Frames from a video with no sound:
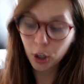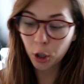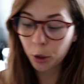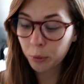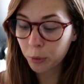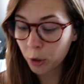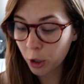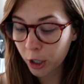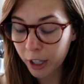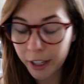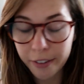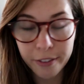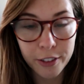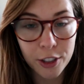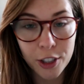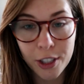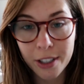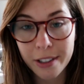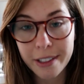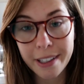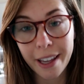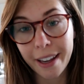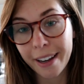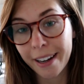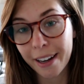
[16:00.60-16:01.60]
I'm not even
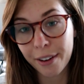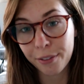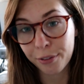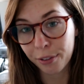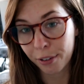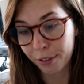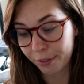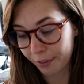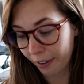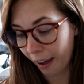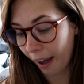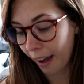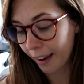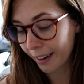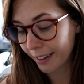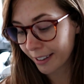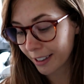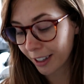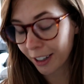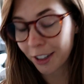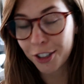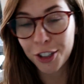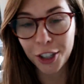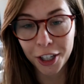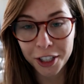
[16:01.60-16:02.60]
just saying it for
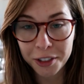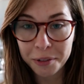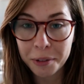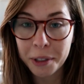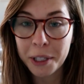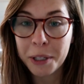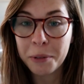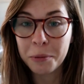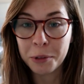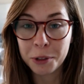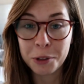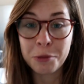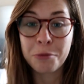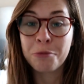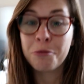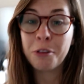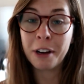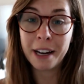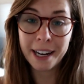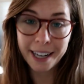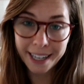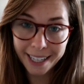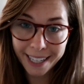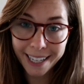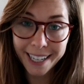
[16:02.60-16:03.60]
effect. I genuinely was
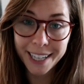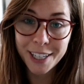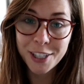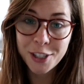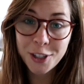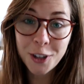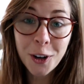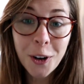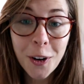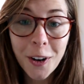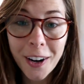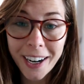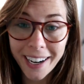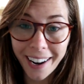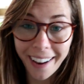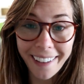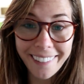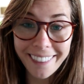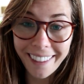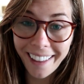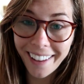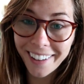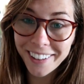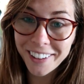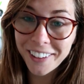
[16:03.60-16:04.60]
really
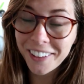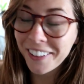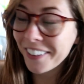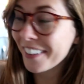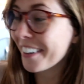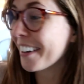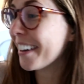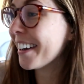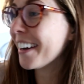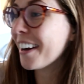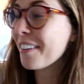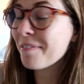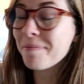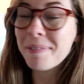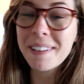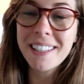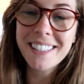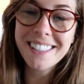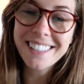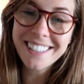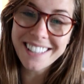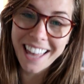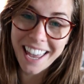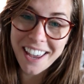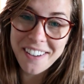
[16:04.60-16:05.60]
enjoying that yogurt. I've
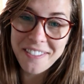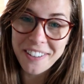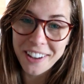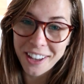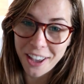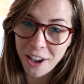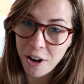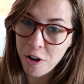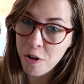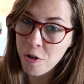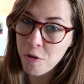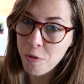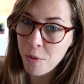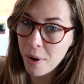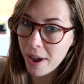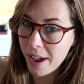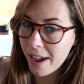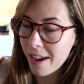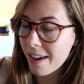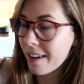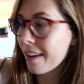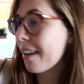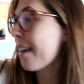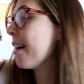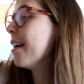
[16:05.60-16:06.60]
been saving it all
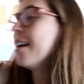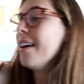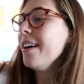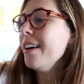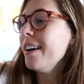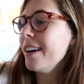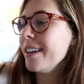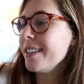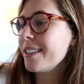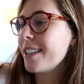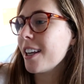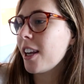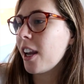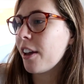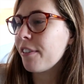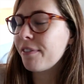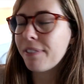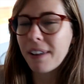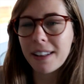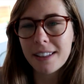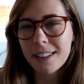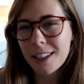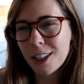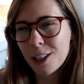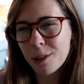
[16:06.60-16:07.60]
week until I
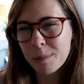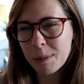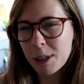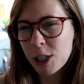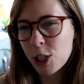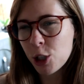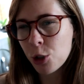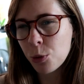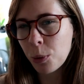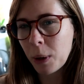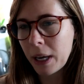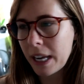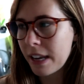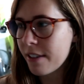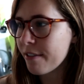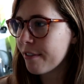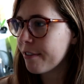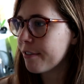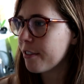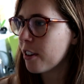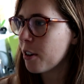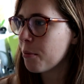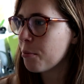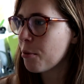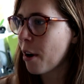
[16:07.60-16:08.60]
fancied something sweet
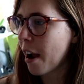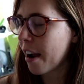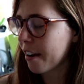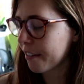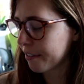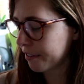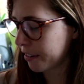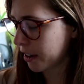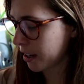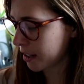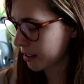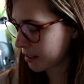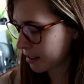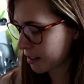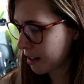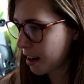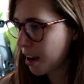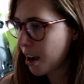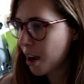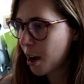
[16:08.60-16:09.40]
for breakfast.